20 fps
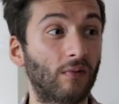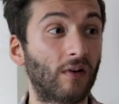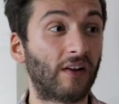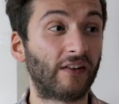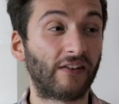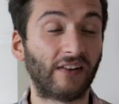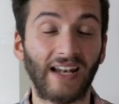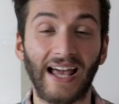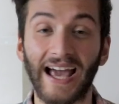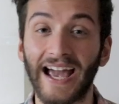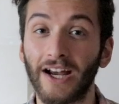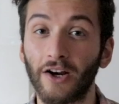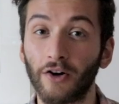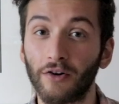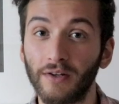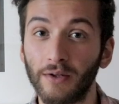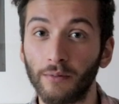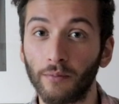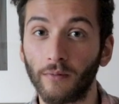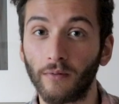as an
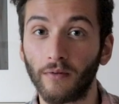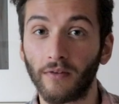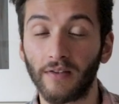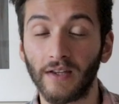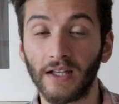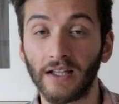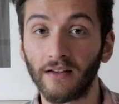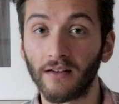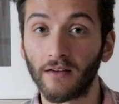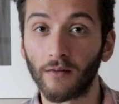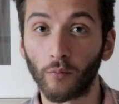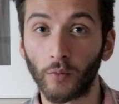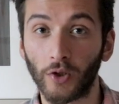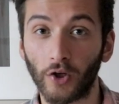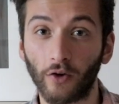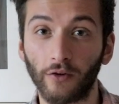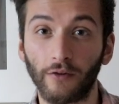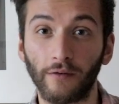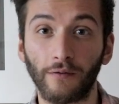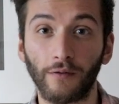angry thing, we
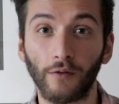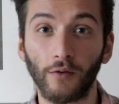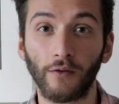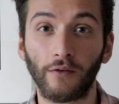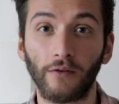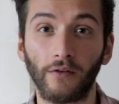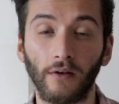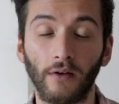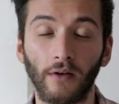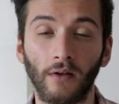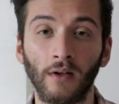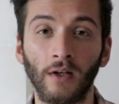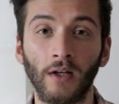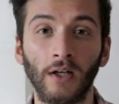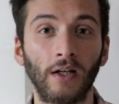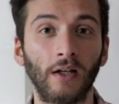go to food to,